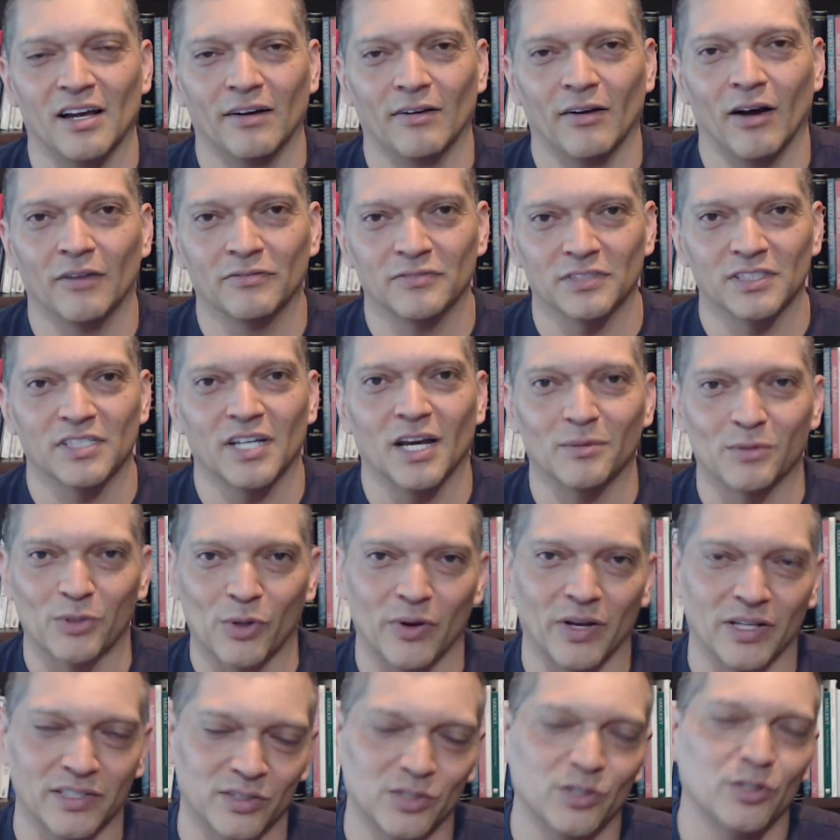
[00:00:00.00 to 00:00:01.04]
oftentimes
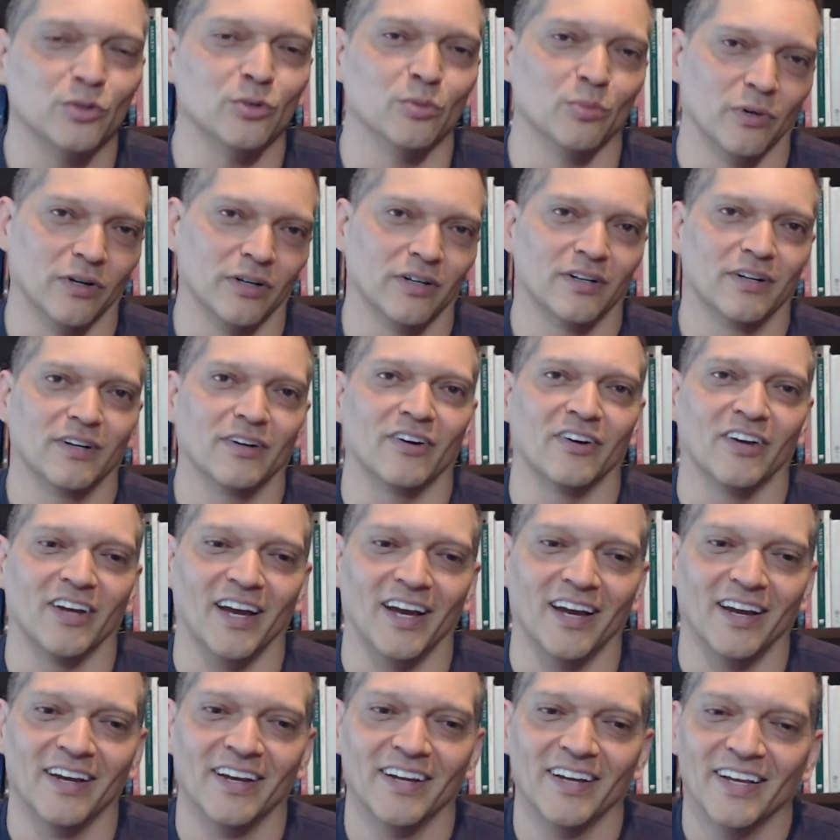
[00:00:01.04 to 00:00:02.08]
creates humor.
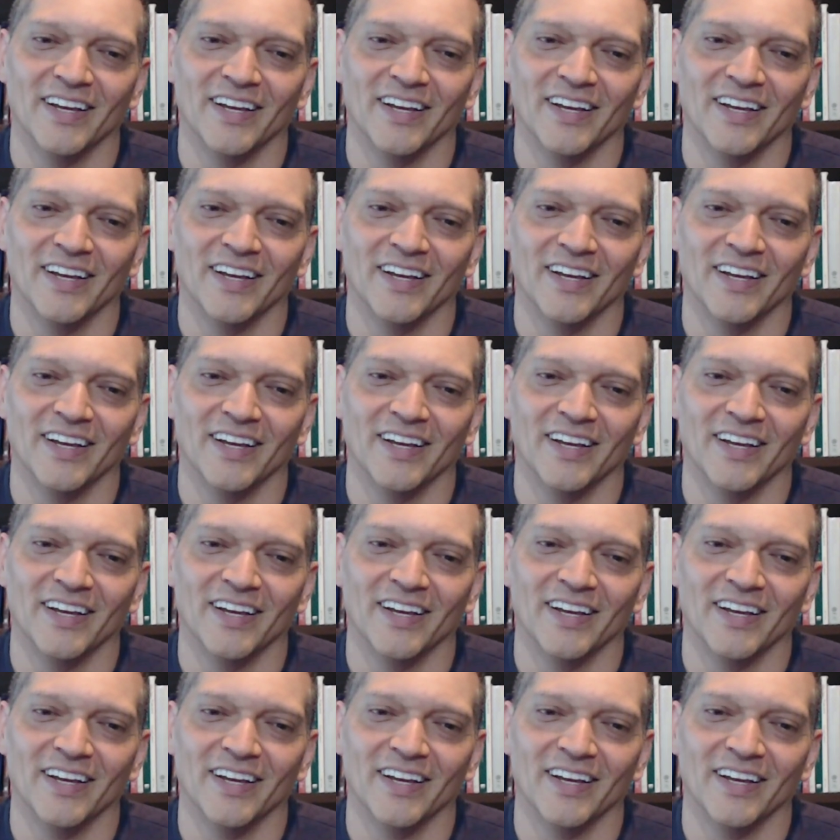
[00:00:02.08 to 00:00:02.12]
Okay.